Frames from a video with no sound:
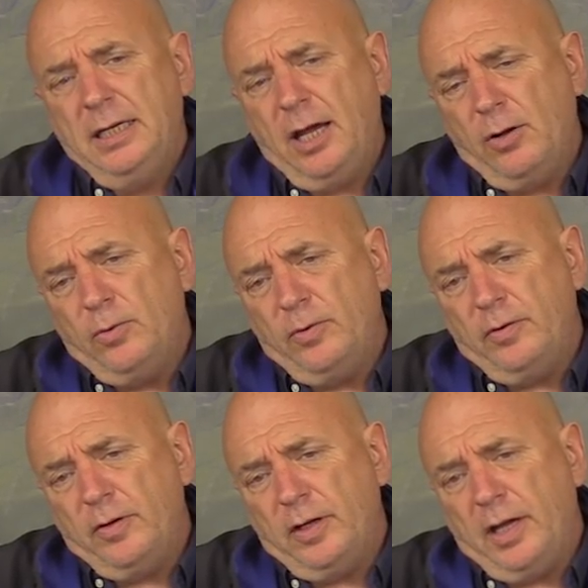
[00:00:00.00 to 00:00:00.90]
Now,
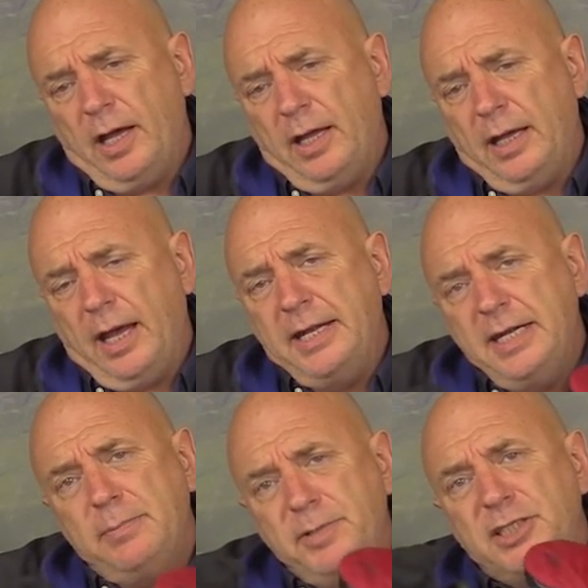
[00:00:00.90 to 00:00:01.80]
I
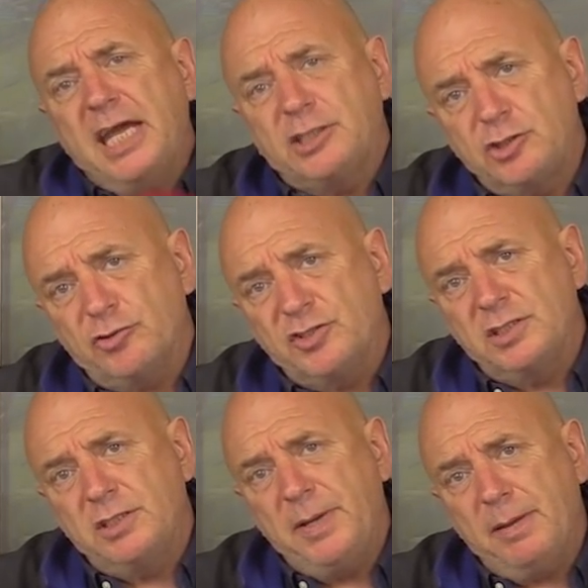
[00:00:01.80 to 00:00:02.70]
need to be
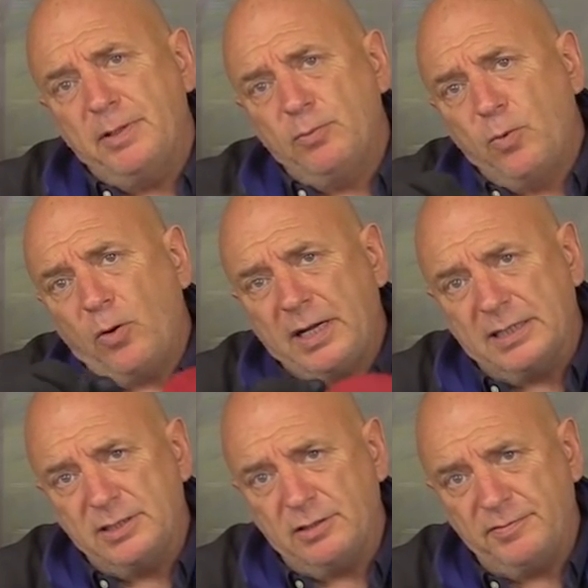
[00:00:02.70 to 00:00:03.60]
dexterous to be able to work
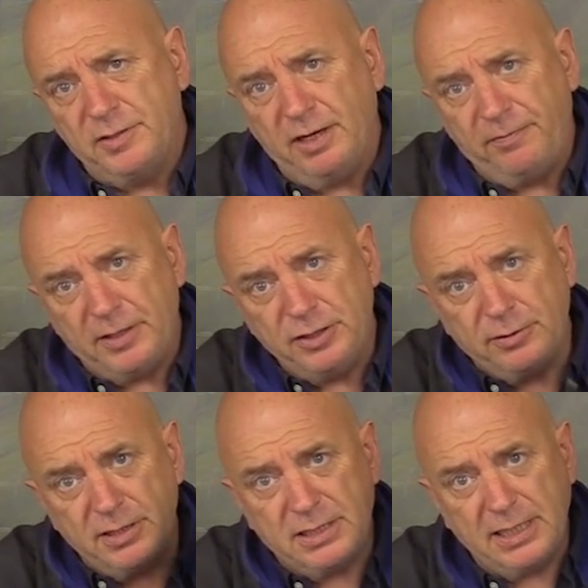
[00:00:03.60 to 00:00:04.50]
at stuff. So therefore, as
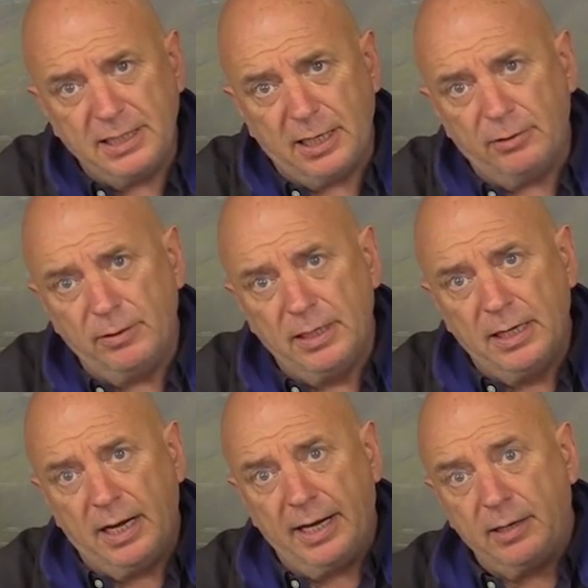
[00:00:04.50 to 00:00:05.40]
you can see now,
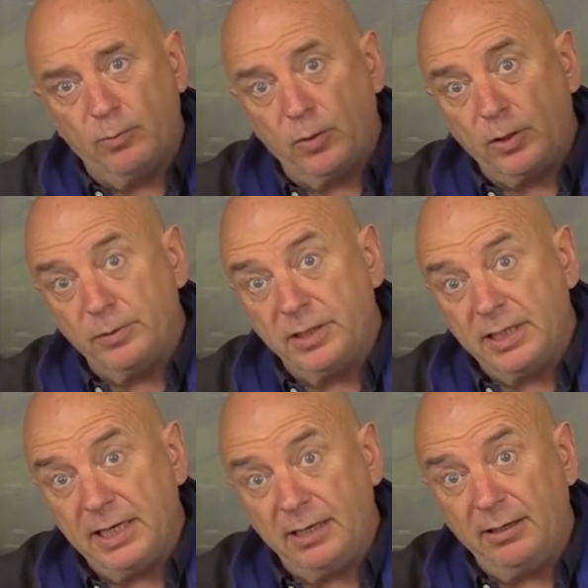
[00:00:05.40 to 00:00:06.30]
I can work with
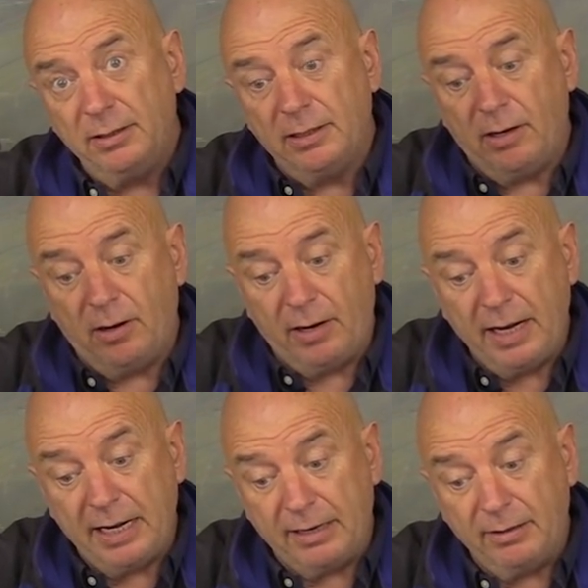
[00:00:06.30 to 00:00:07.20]
it here or
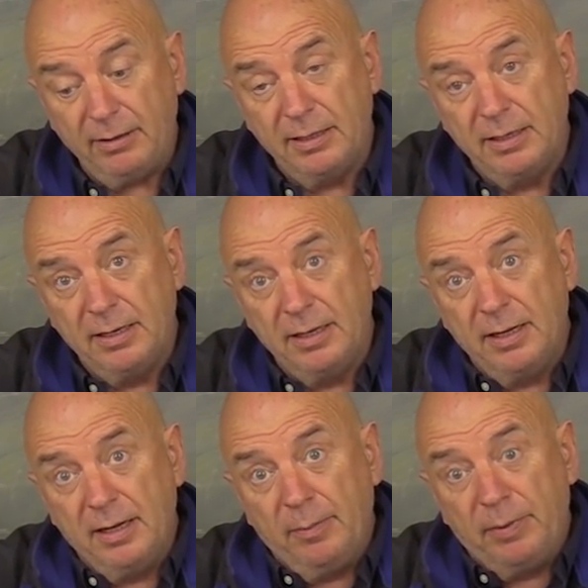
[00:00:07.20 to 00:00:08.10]
here.
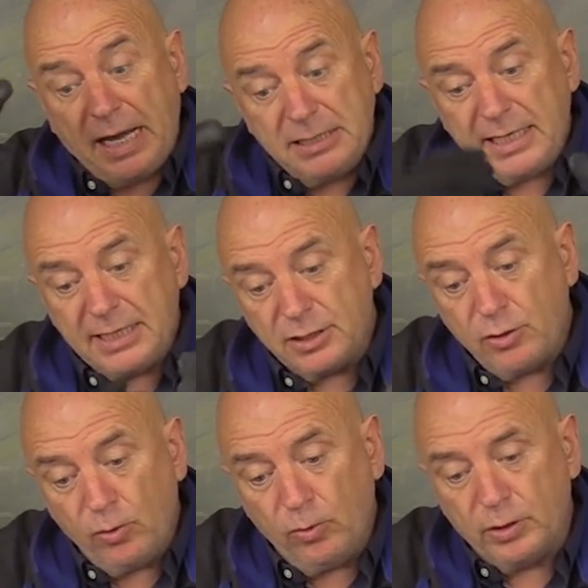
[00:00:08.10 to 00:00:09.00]
But as it gets
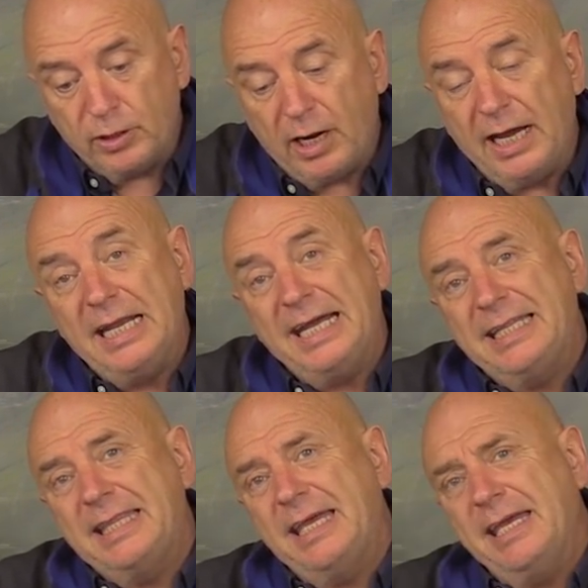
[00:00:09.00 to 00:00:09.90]
colder, I
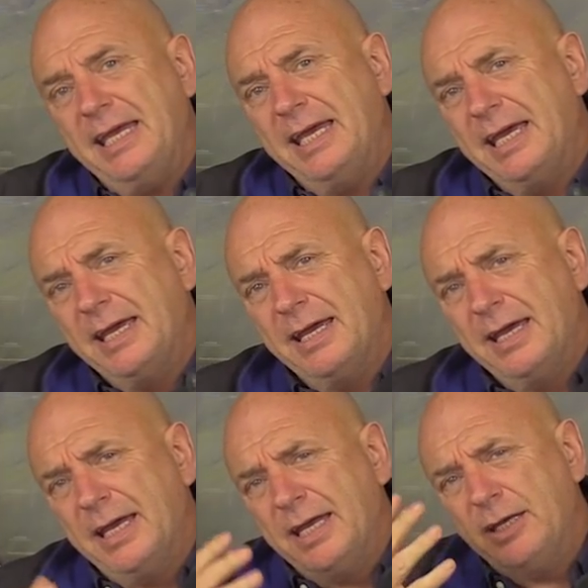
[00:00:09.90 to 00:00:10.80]
like the,
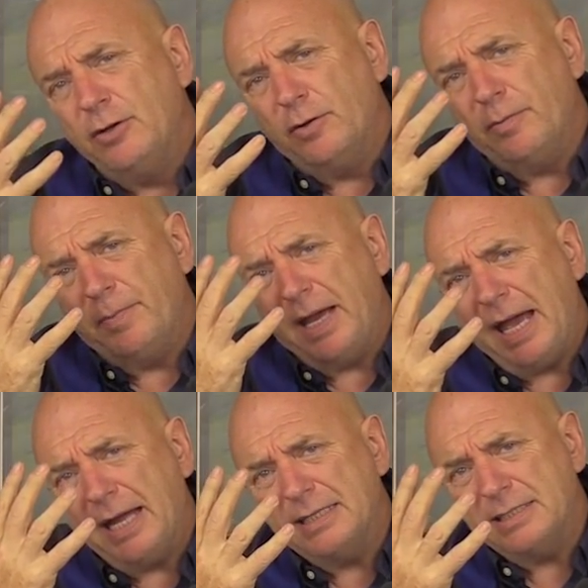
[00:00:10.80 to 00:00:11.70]
you know, my
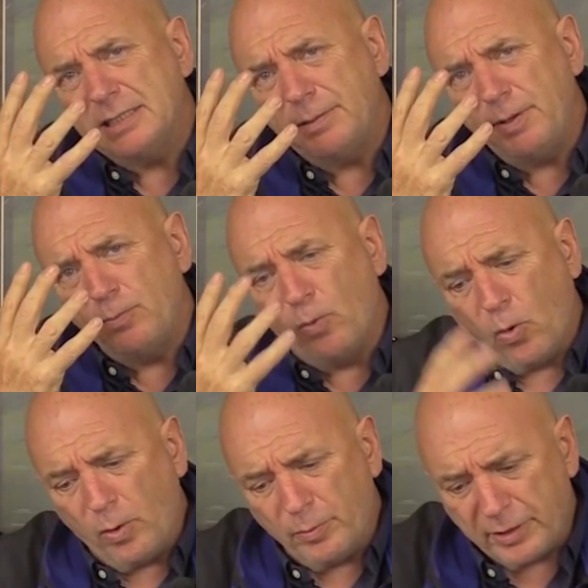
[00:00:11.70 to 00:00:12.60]
hands to be
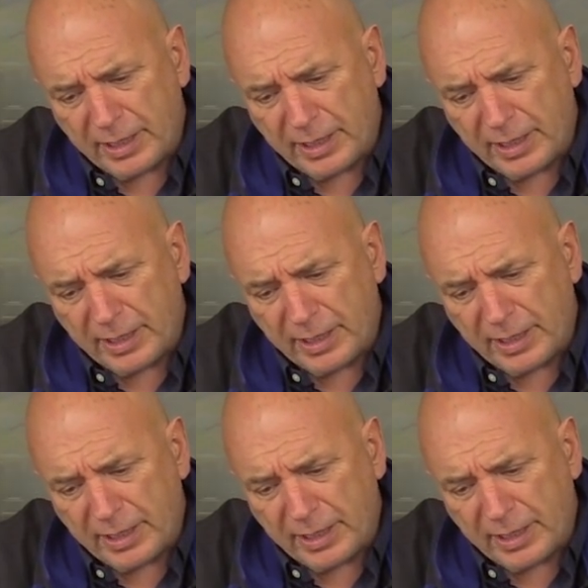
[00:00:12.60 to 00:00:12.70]
warmer